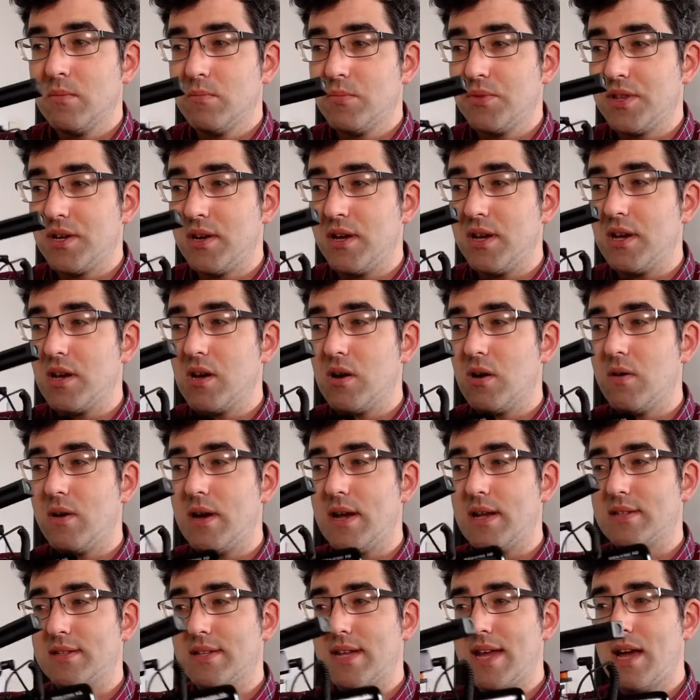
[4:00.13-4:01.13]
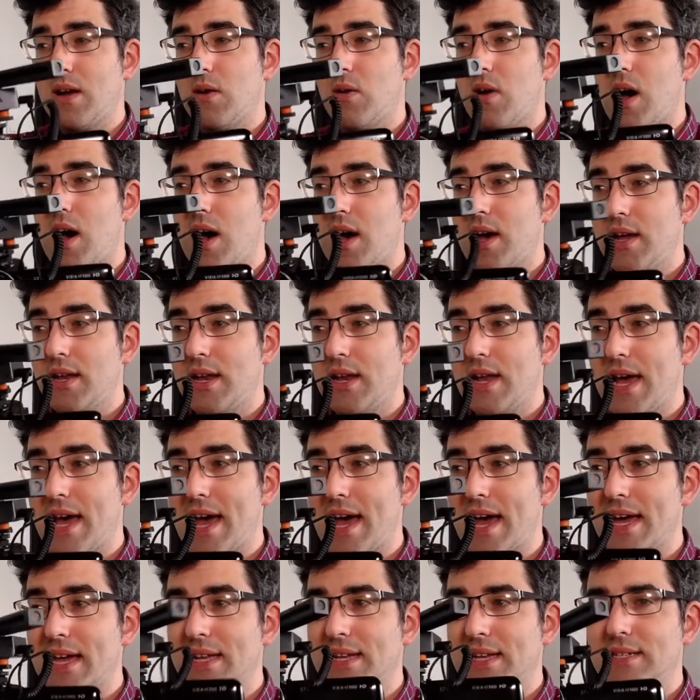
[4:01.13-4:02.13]
But there you go, it's now on,
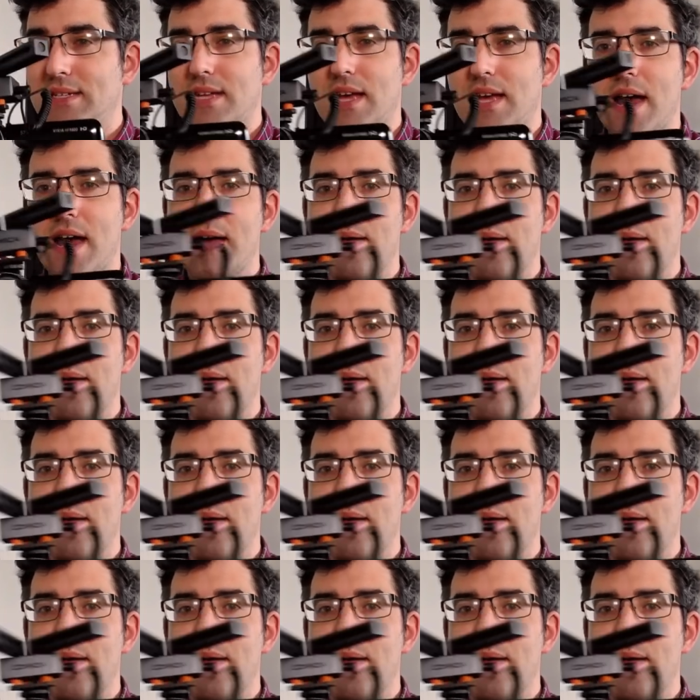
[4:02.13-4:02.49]
and